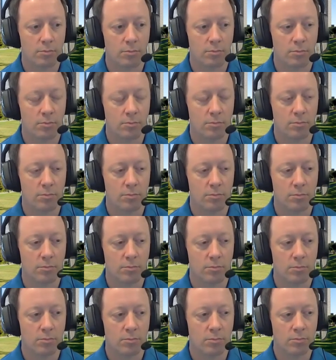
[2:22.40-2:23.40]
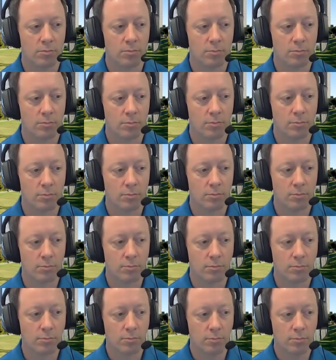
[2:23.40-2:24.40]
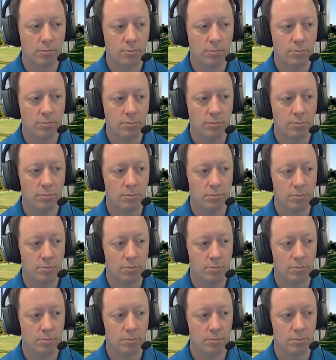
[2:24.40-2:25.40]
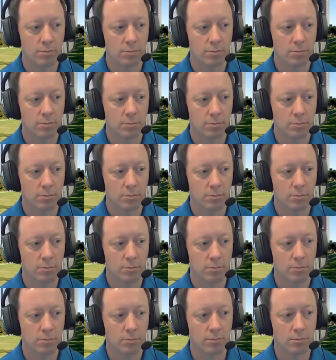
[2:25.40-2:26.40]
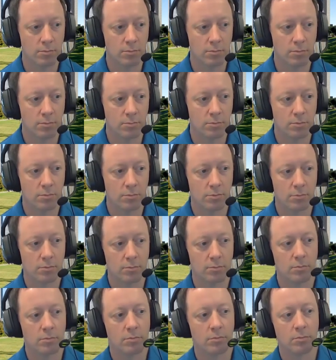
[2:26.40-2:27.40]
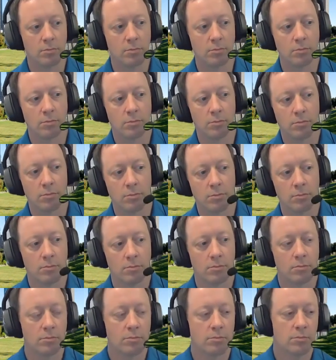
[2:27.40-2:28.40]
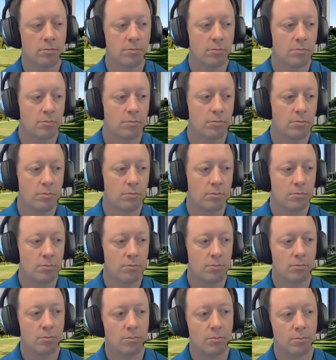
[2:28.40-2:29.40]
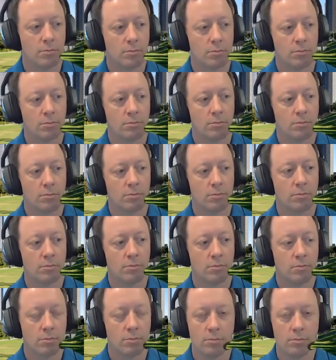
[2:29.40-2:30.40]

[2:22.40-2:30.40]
This person isn't speaking.